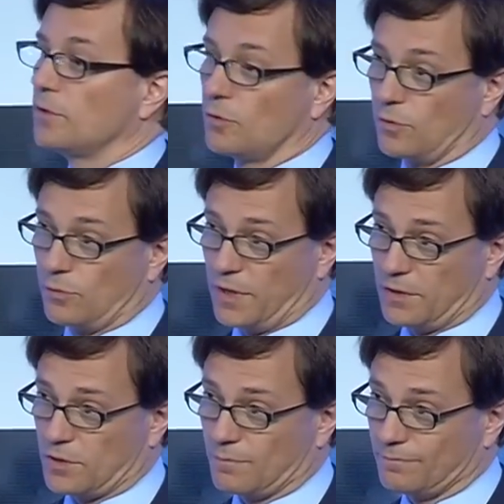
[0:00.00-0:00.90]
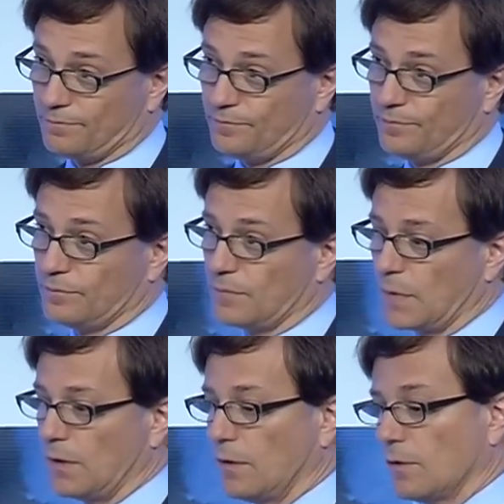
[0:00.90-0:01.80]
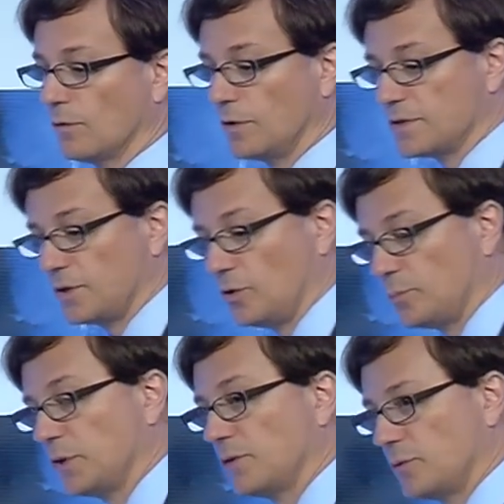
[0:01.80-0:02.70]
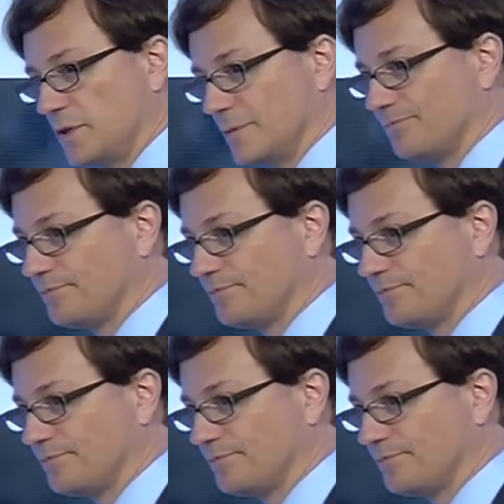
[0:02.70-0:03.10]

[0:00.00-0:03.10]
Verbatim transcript: euro range. So this cannot be the reason.